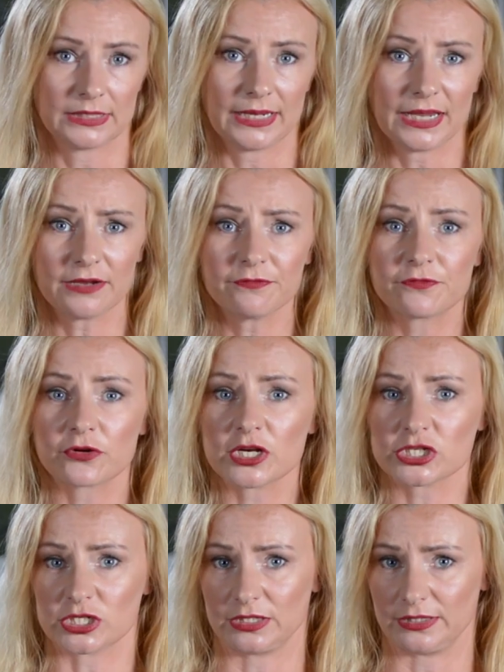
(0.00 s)
air
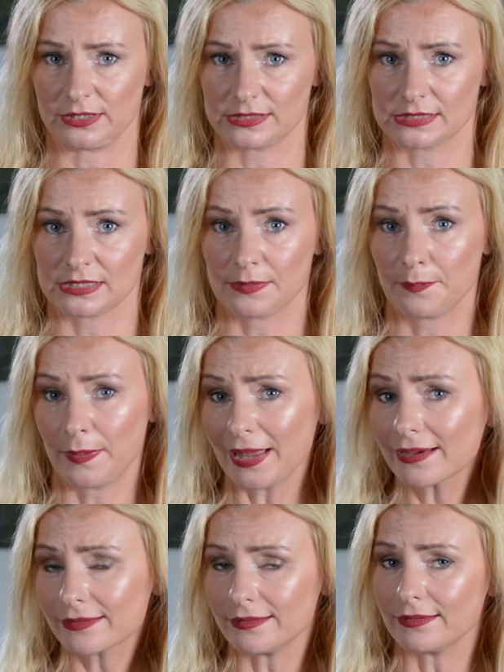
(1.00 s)
fresheners,
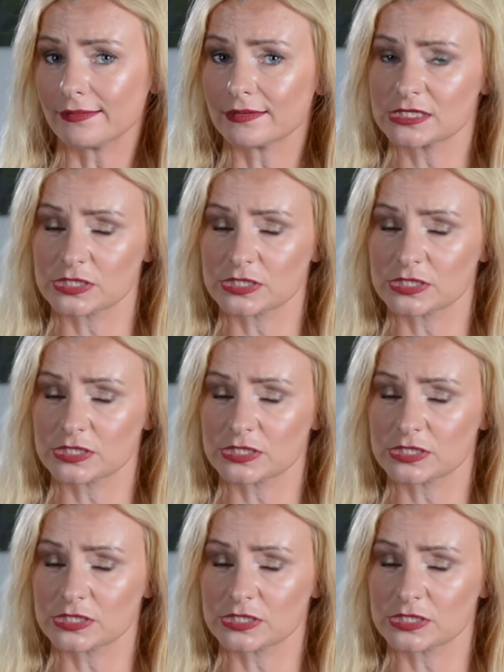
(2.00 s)
plucking and